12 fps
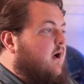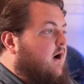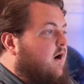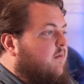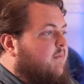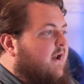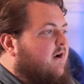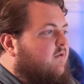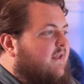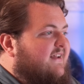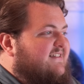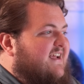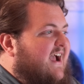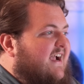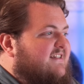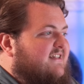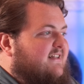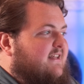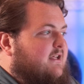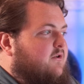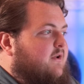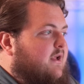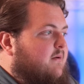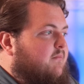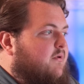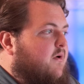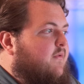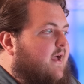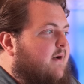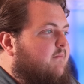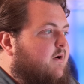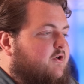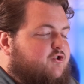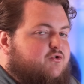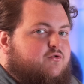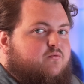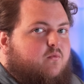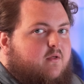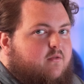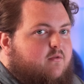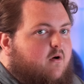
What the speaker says: But I don't like taxing the UDM Pro that much with